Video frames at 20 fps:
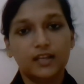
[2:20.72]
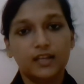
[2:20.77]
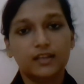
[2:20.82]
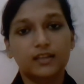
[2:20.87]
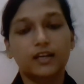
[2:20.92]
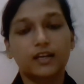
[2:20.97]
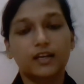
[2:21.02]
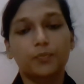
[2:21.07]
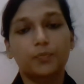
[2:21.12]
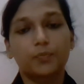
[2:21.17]

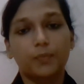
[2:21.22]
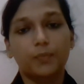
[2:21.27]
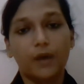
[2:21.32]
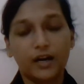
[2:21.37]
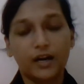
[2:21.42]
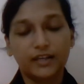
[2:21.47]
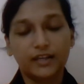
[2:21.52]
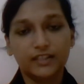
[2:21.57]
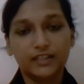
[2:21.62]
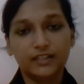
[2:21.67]
the
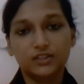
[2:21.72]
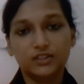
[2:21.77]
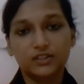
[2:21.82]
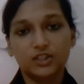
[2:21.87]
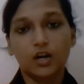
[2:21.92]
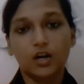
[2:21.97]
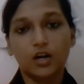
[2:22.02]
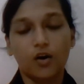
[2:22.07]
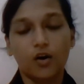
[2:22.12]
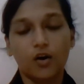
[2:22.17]

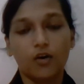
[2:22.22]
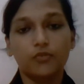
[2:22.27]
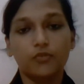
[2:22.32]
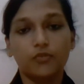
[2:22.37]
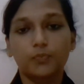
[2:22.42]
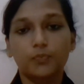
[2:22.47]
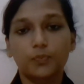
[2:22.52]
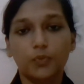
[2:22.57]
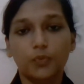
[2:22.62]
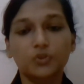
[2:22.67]
architecture of
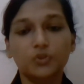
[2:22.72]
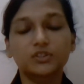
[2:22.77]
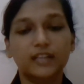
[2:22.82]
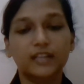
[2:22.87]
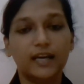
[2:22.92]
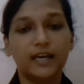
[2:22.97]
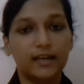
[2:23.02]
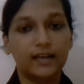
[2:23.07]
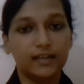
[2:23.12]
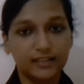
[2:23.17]
post
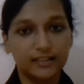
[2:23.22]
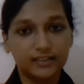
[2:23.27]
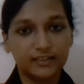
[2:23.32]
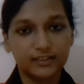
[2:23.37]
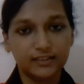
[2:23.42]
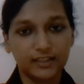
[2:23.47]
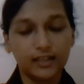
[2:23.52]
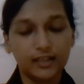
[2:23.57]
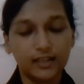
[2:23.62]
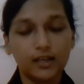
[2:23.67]
and
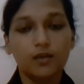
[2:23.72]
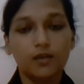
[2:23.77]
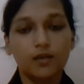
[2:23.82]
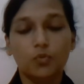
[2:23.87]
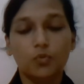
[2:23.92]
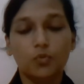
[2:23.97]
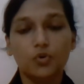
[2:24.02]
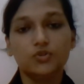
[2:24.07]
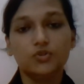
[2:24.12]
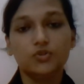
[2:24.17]
lintel
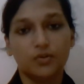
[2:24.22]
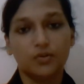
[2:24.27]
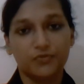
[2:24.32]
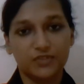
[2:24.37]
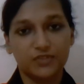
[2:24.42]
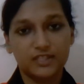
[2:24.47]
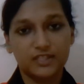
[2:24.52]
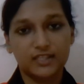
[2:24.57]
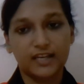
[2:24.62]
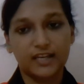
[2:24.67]
more
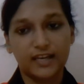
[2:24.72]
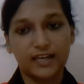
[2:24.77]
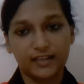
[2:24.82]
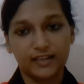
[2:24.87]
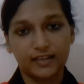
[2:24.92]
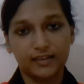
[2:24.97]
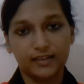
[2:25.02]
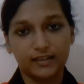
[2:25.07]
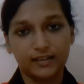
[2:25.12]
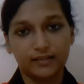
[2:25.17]

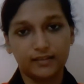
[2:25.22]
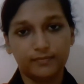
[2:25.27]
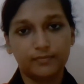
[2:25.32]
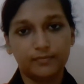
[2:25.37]
sophisticatedly.